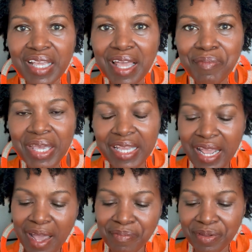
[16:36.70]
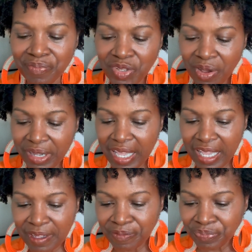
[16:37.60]
and make it happen.
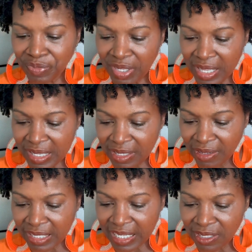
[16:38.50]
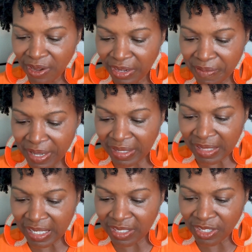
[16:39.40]
Okay, so let's talk about
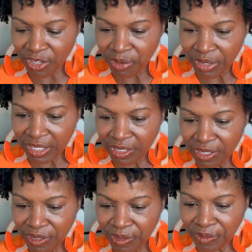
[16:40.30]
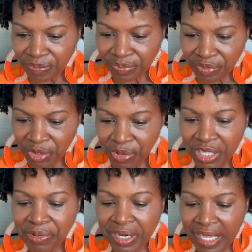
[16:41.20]
things that you want to do when
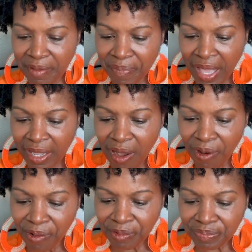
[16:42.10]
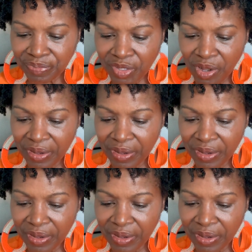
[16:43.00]
you want to get back home.